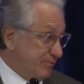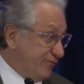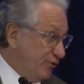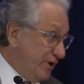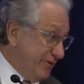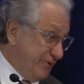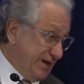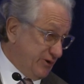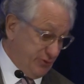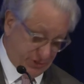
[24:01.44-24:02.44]
Before I
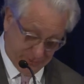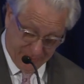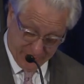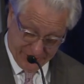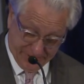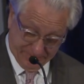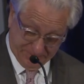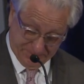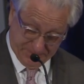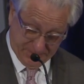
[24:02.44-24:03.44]
relinquish the podium,
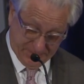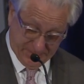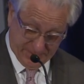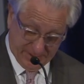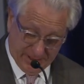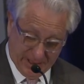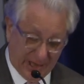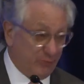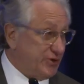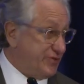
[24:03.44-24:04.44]

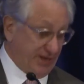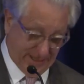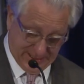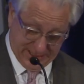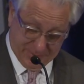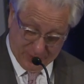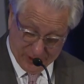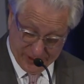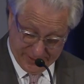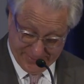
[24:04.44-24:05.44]
I want to thank Lee
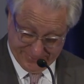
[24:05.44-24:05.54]
Pollitt,